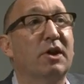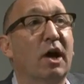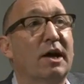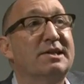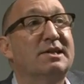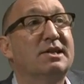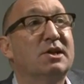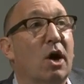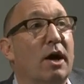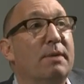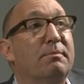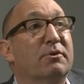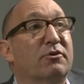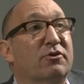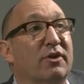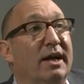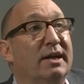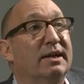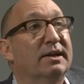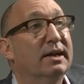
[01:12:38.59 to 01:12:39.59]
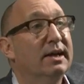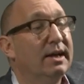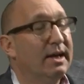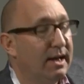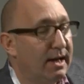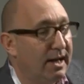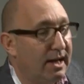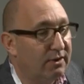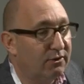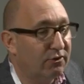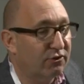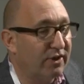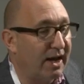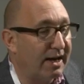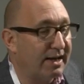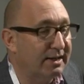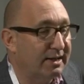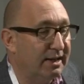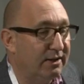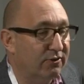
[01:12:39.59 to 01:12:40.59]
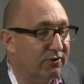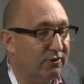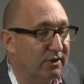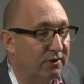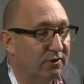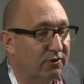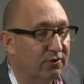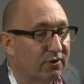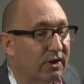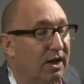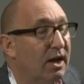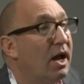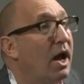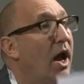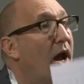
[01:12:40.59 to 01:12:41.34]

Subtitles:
99% in the second instance.